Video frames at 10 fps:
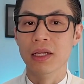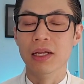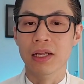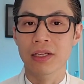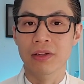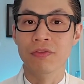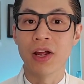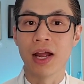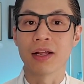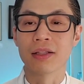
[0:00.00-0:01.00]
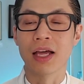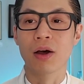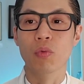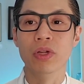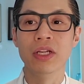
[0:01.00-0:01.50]
And in fact,
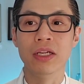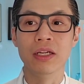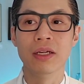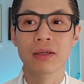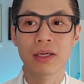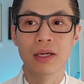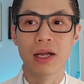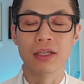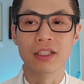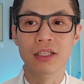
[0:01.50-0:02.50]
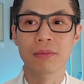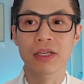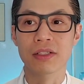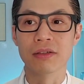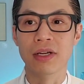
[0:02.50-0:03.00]
that we as
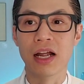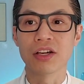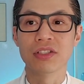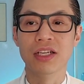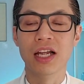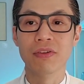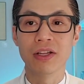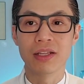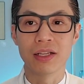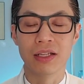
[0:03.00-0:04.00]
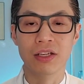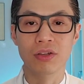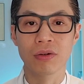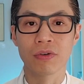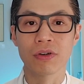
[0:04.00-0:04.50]
humans, and actually everything in the
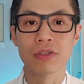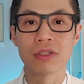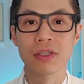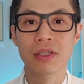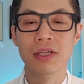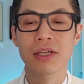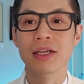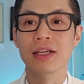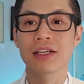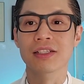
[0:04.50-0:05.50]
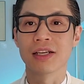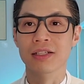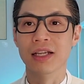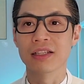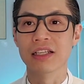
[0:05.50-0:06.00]
universe, is
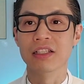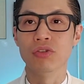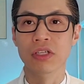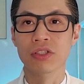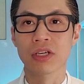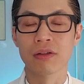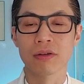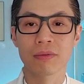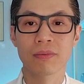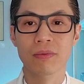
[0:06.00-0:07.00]
connected to each other